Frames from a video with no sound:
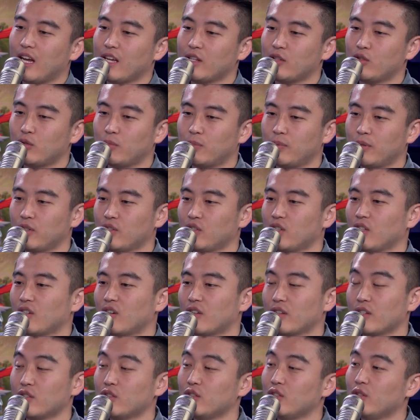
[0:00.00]
as you're pushing
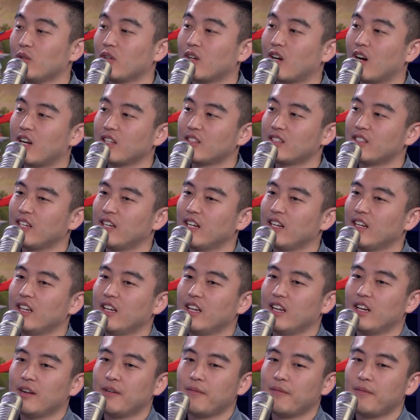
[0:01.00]
all this new content,